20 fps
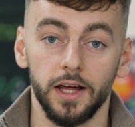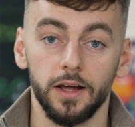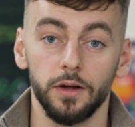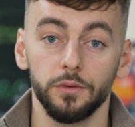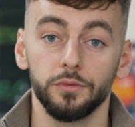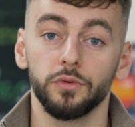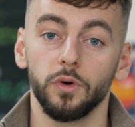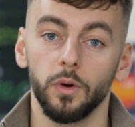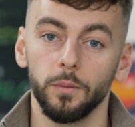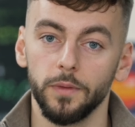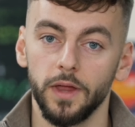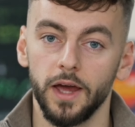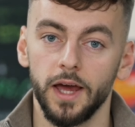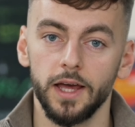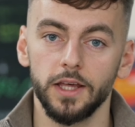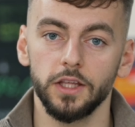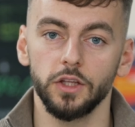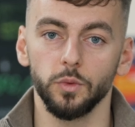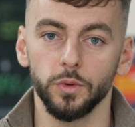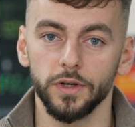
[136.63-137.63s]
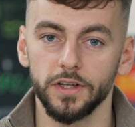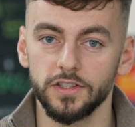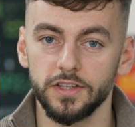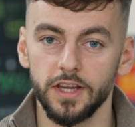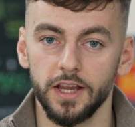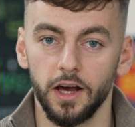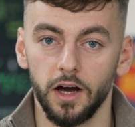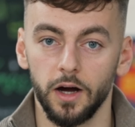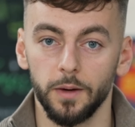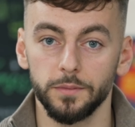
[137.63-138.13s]
From there, you want to
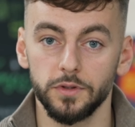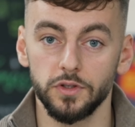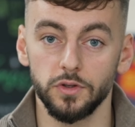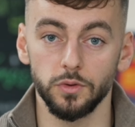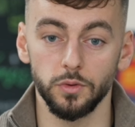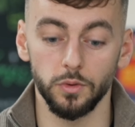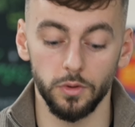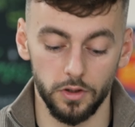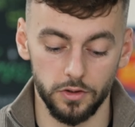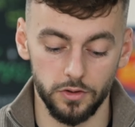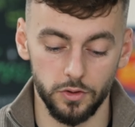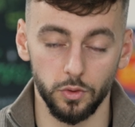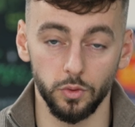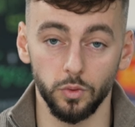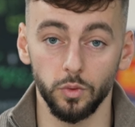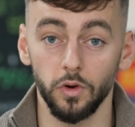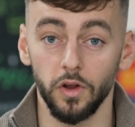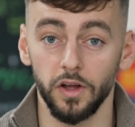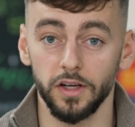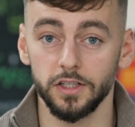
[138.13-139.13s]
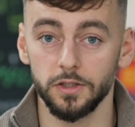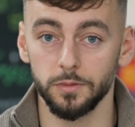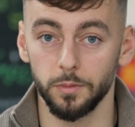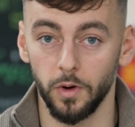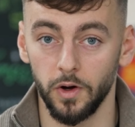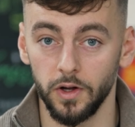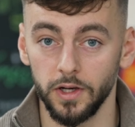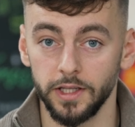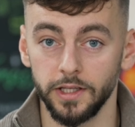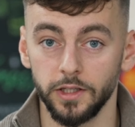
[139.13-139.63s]
set it up to a tool like
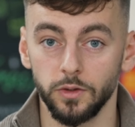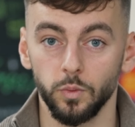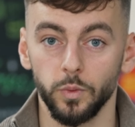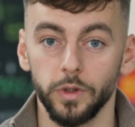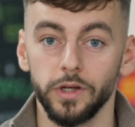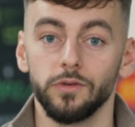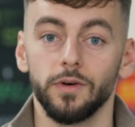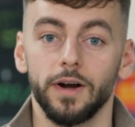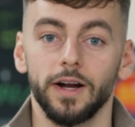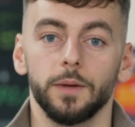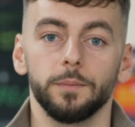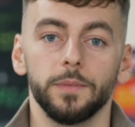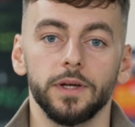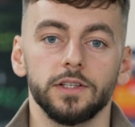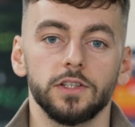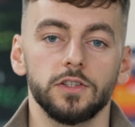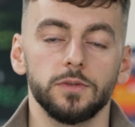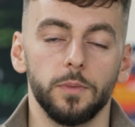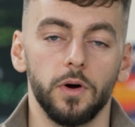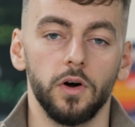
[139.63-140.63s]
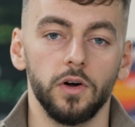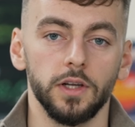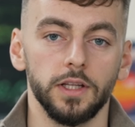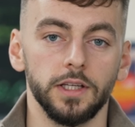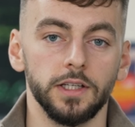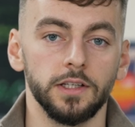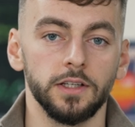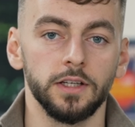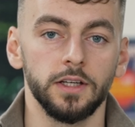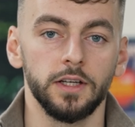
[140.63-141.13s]
SmartLead. We recommend SmartLead